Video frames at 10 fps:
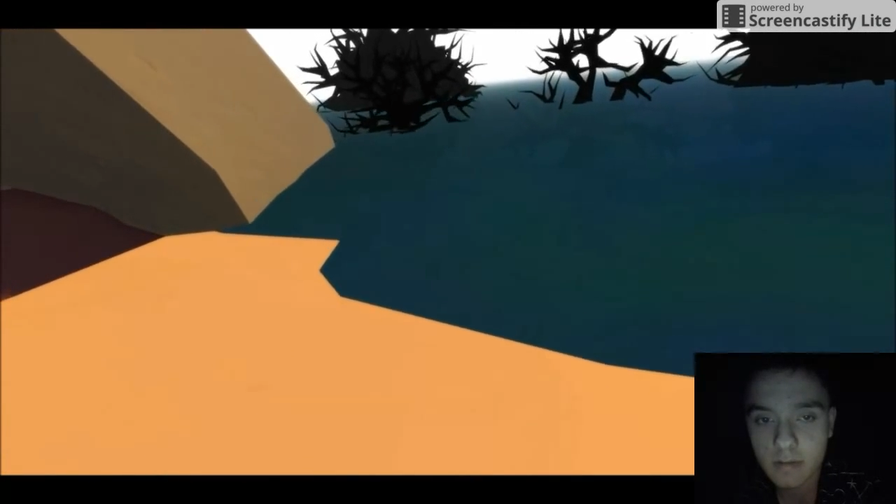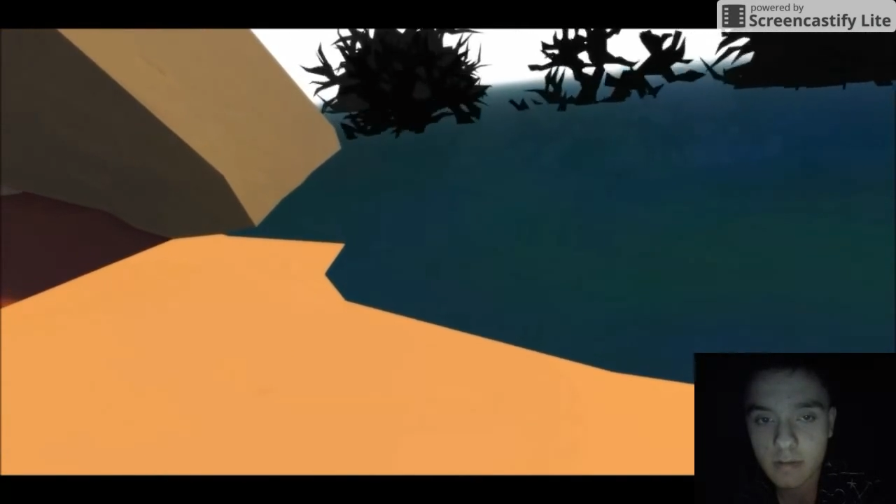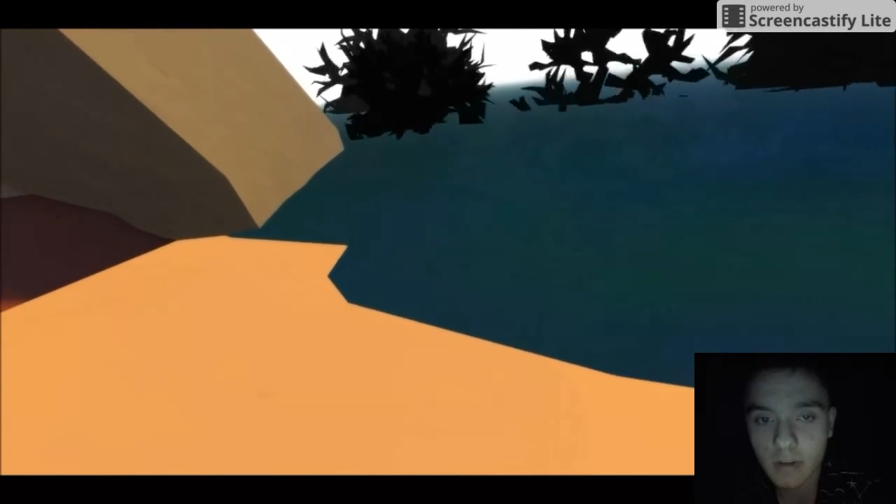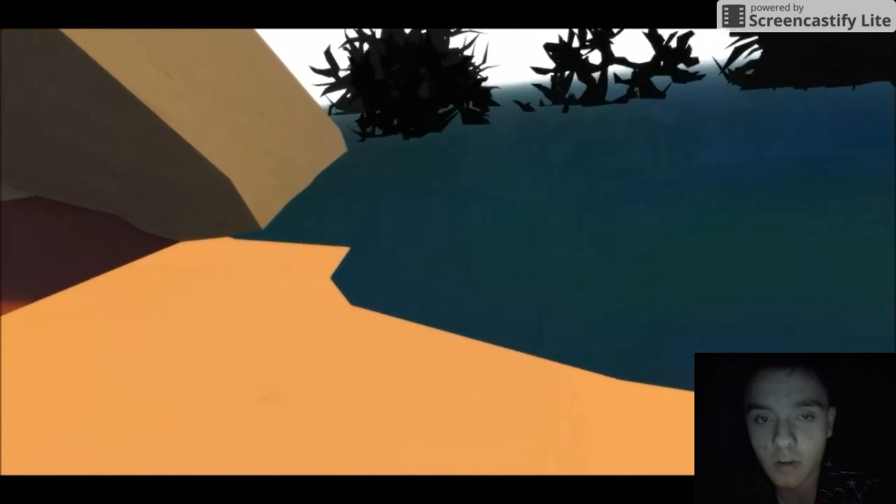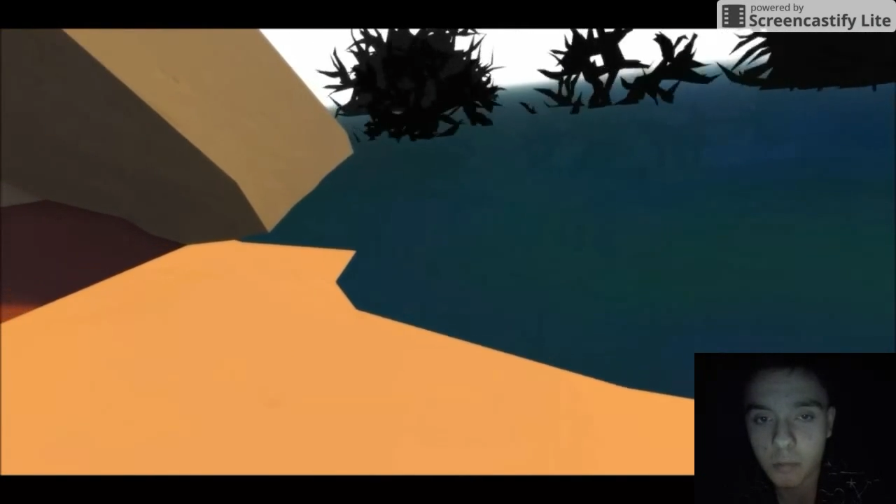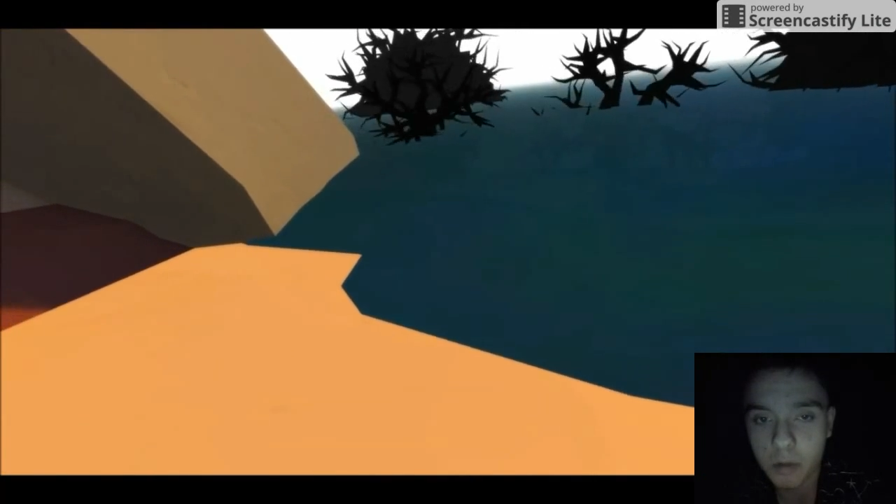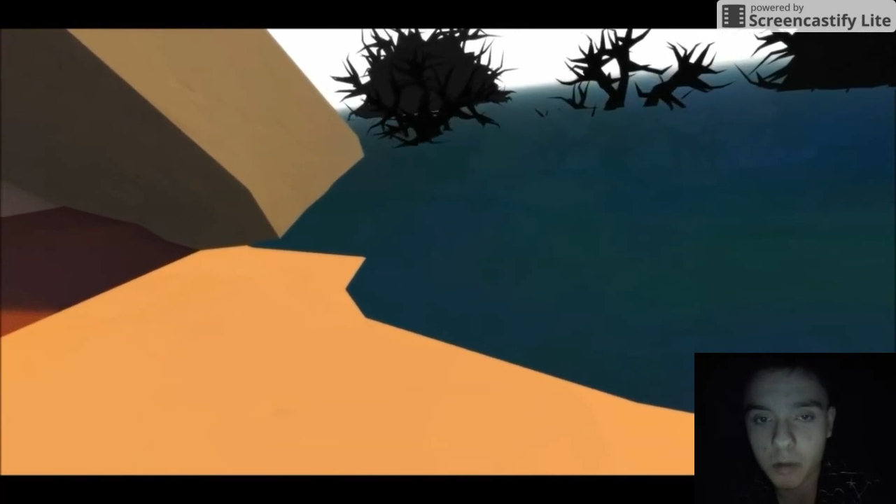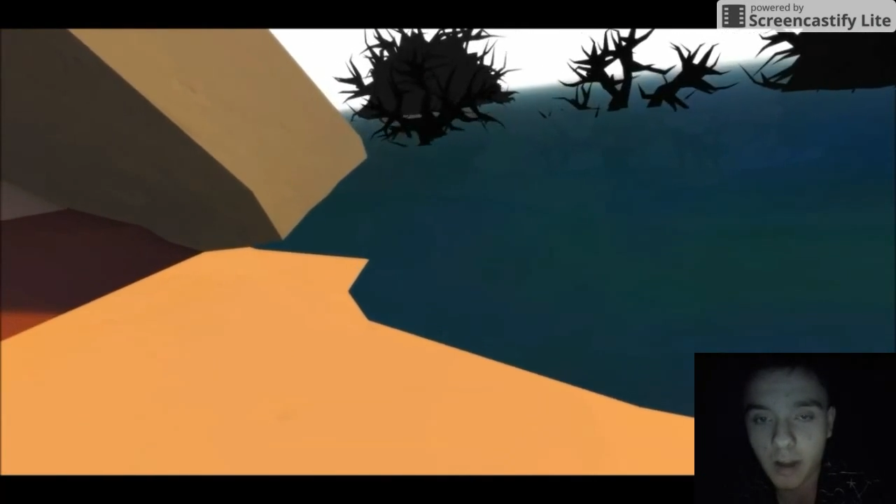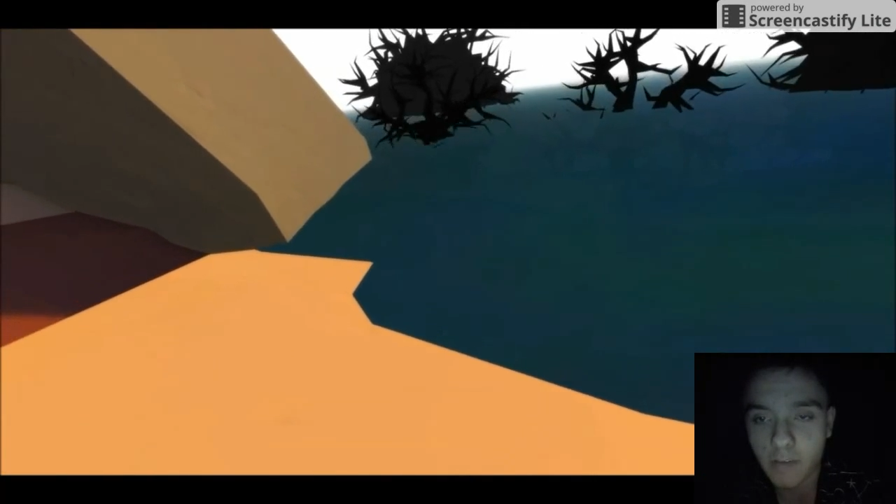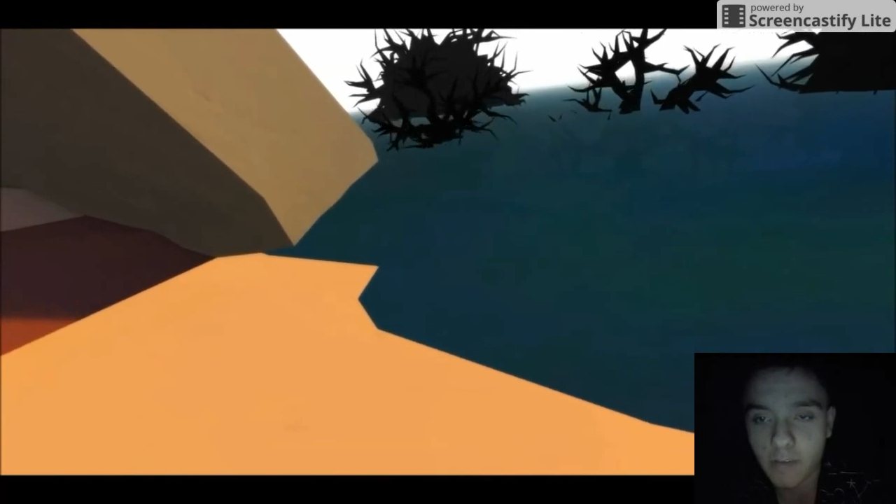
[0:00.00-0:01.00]
Look at those
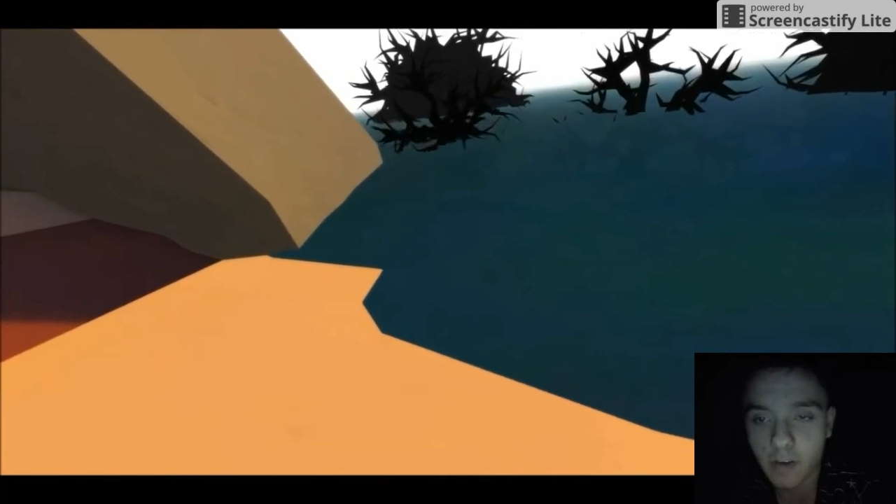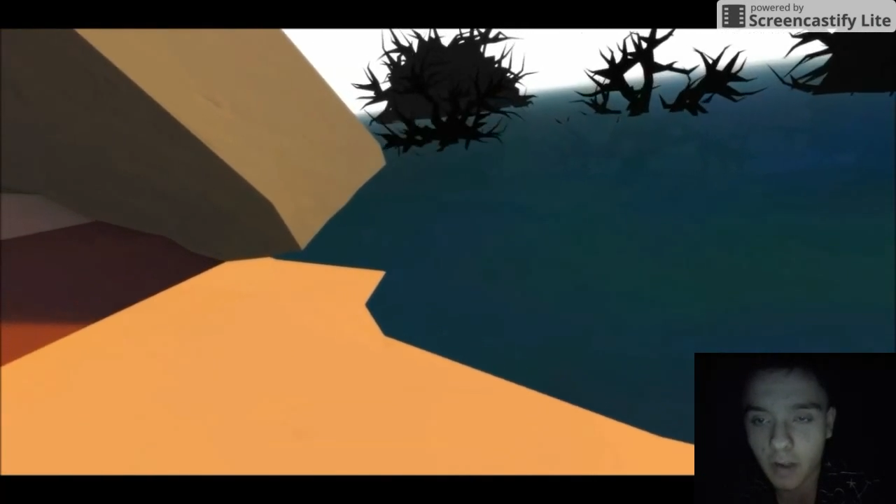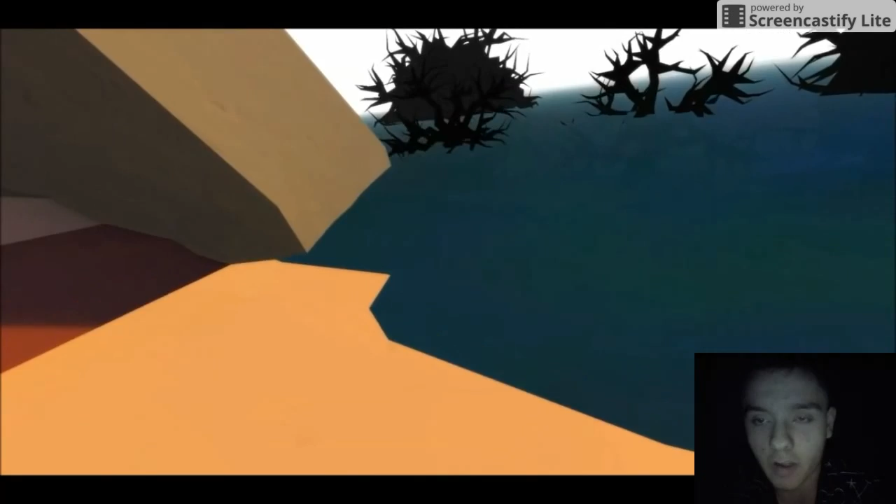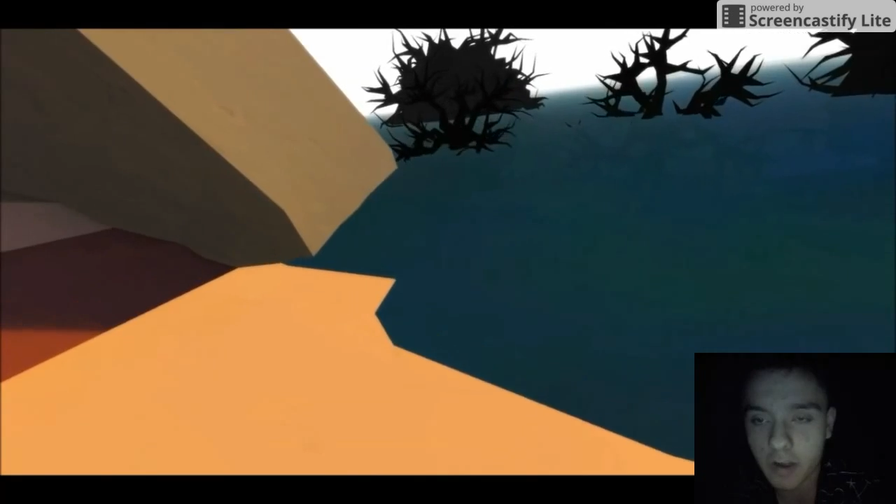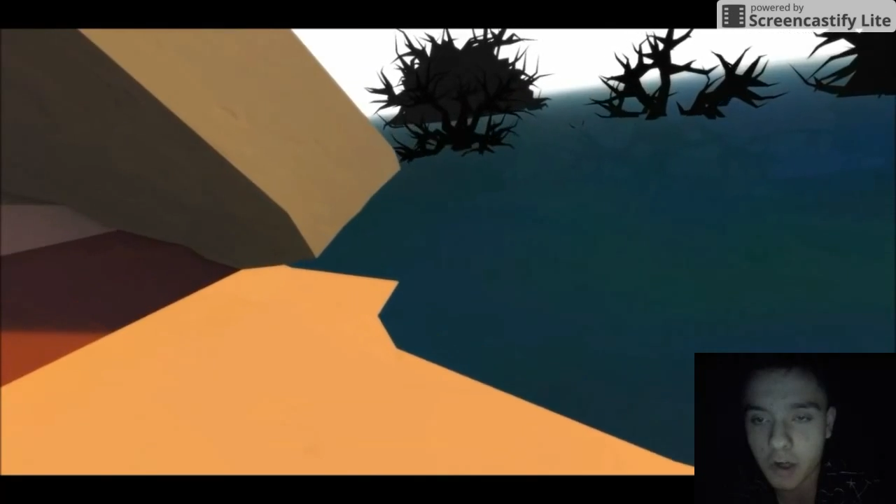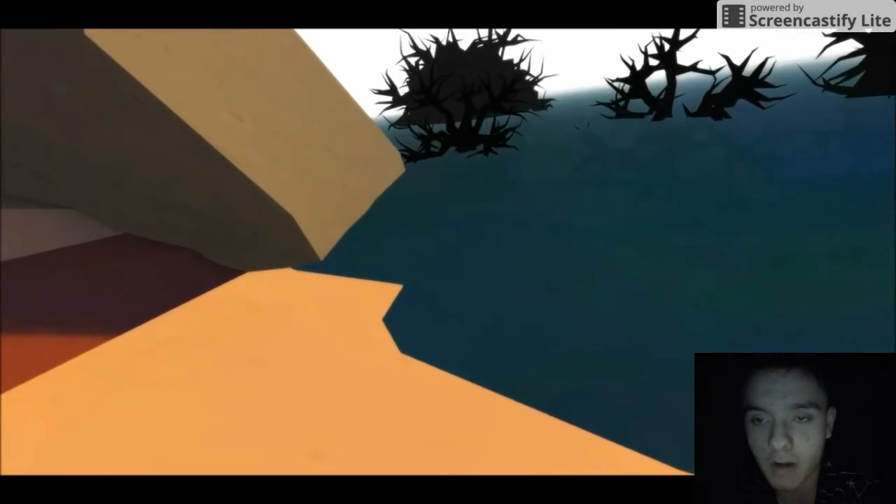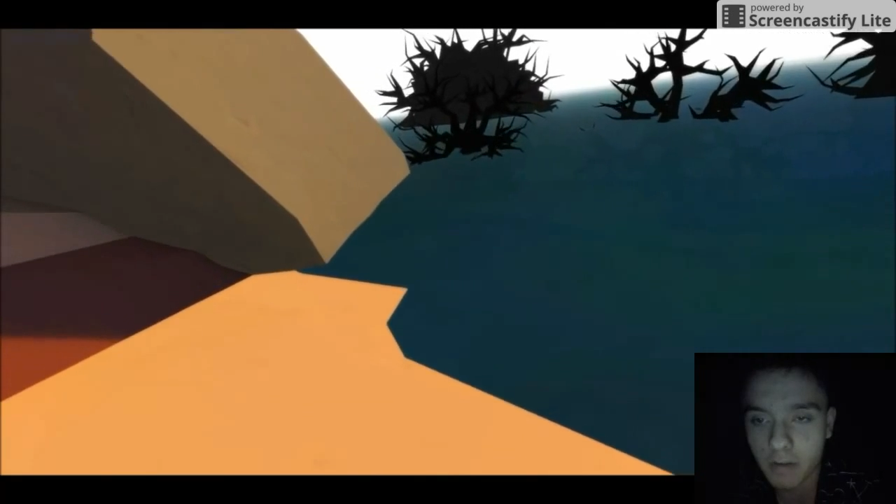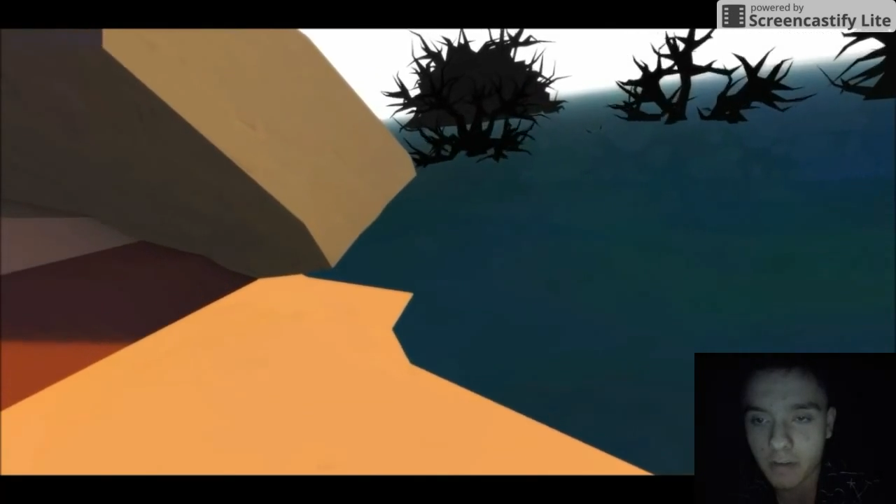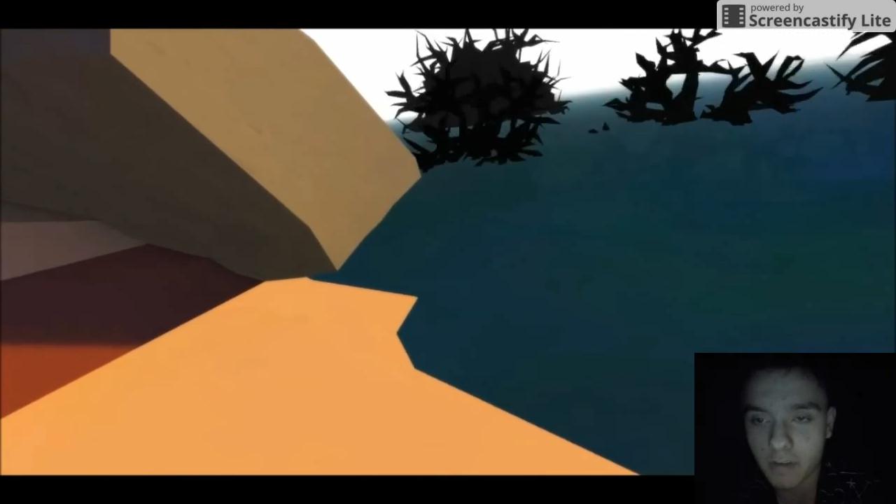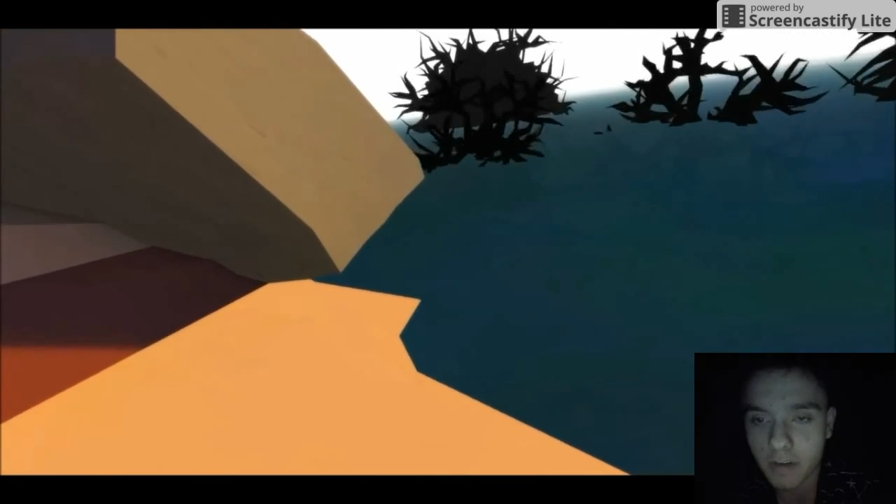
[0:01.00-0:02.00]
plants. They're glitching out
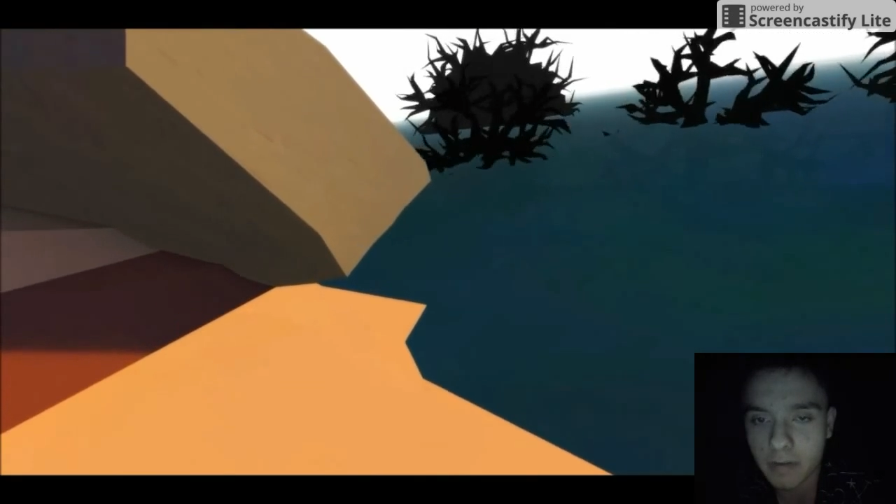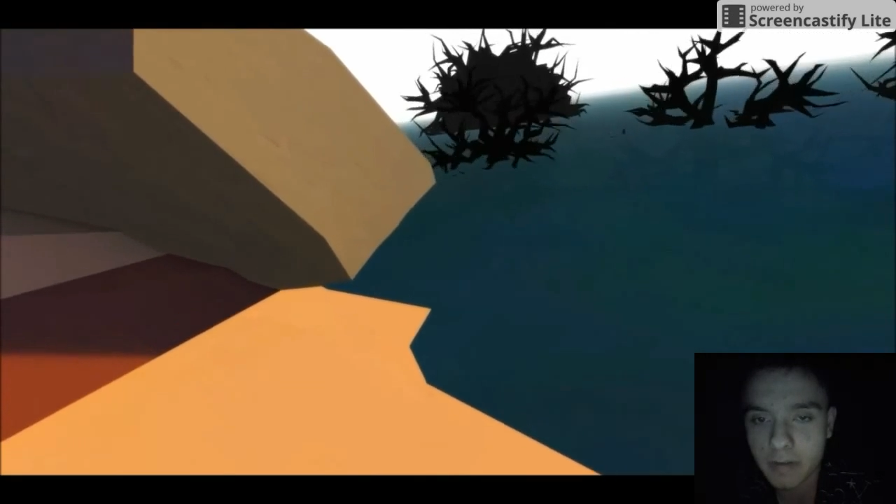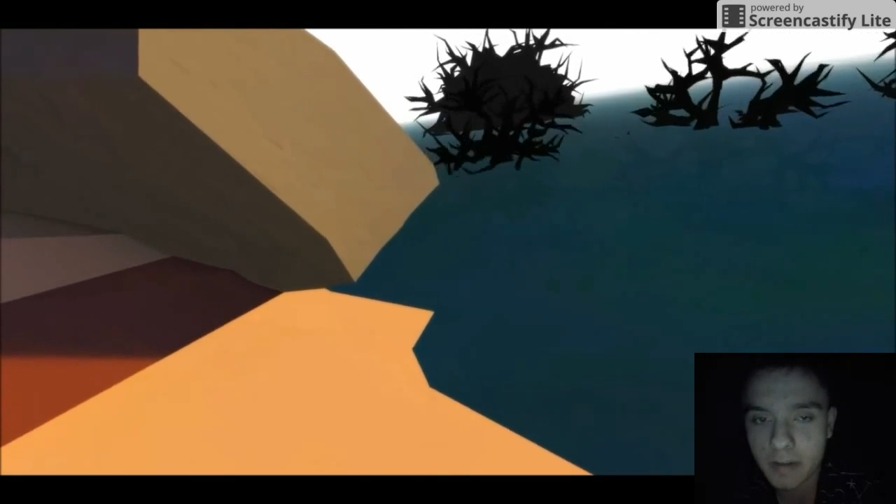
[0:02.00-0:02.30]
and stuff.